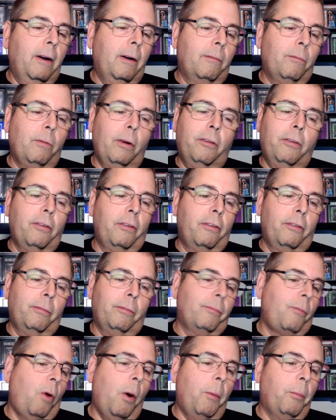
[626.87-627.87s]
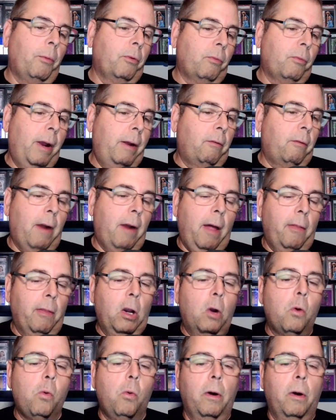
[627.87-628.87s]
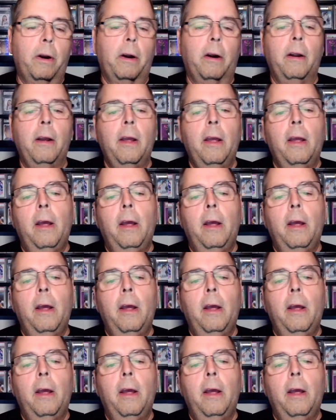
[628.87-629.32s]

which is almost right around the corner.